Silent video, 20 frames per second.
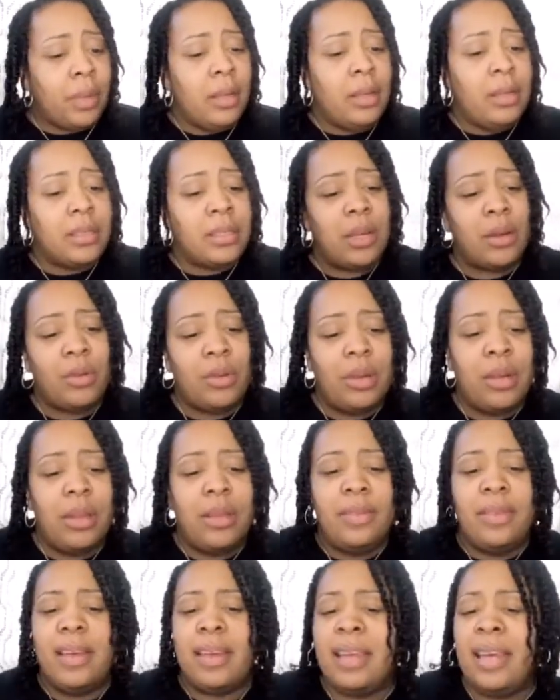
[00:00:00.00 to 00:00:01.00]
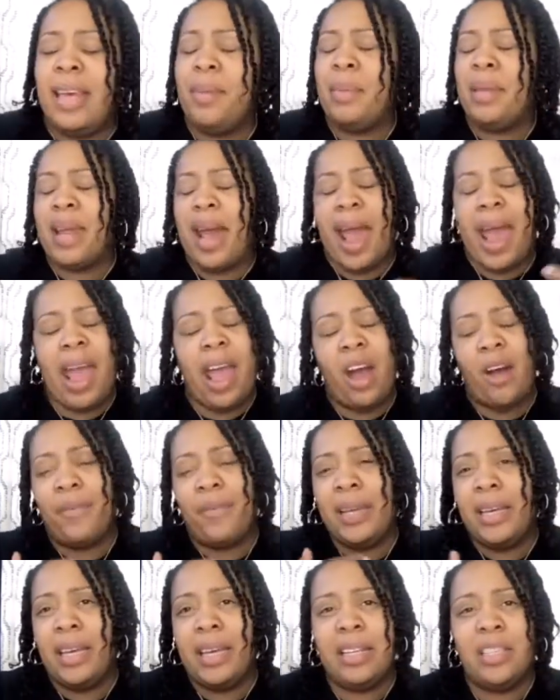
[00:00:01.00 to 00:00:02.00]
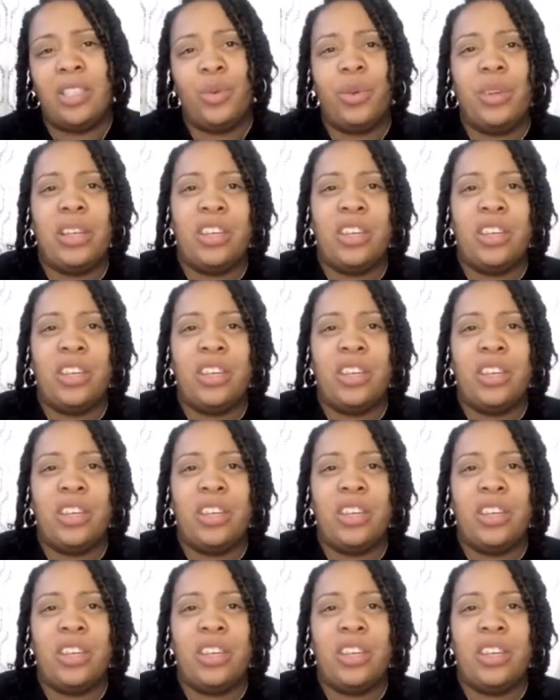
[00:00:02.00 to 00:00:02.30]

So then him and Alvin get into an